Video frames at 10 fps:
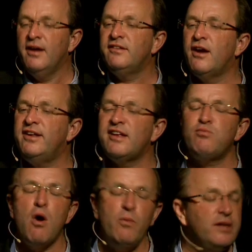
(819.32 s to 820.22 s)
So he says,
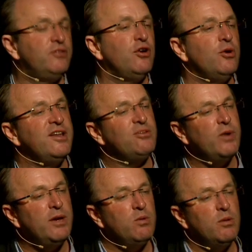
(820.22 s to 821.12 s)
What we'll do is
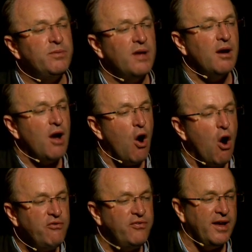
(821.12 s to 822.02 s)
we will
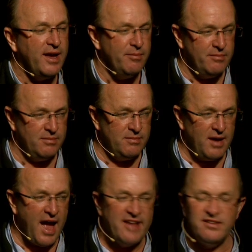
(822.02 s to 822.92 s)
offer him
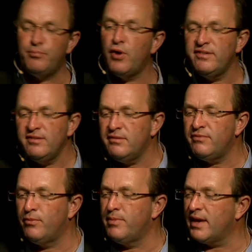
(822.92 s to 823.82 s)
as a
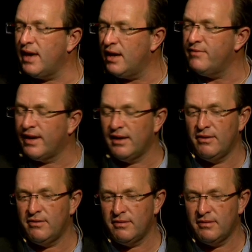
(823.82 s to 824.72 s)
present from the King of
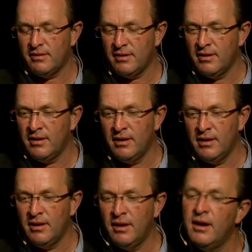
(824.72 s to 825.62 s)
England
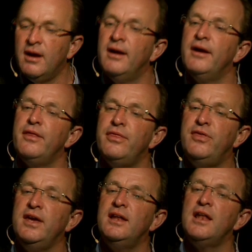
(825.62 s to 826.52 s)

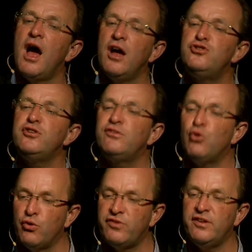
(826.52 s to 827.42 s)
the largest
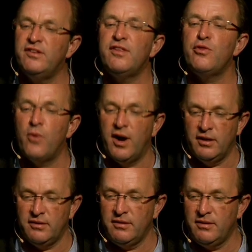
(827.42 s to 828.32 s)
horses in the
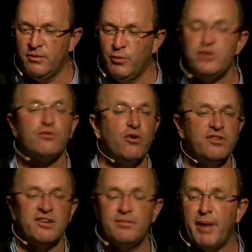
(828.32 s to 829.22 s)
world, which of
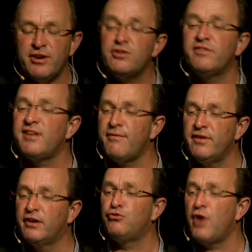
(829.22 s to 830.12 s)
course are just a bunch of
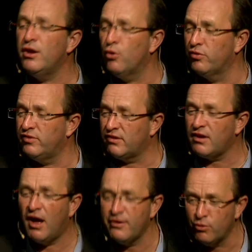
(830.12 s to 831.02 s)
Suffolk dray horses,
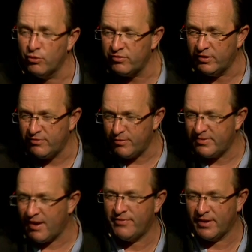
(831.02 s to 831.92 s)
cart horses from
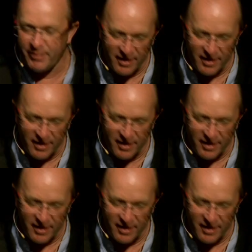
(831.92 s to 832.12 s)
Suffolk.